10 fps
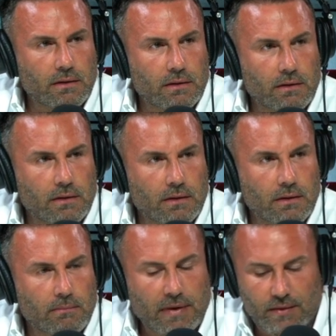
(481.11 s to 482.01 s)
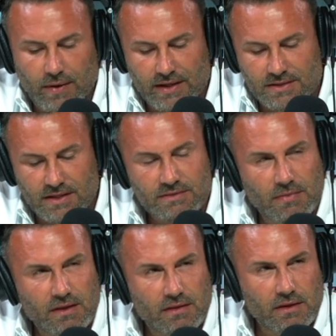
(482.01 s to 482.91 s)
Yeah. By the way, it's this
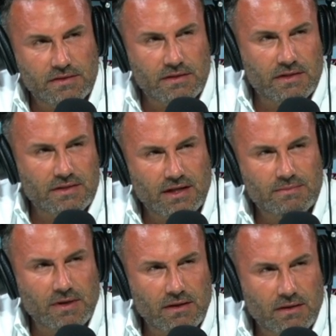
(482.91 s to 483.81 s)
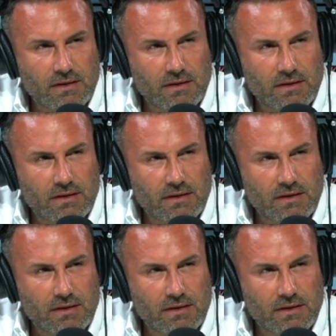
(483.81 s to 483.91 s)
month. It's it's next month.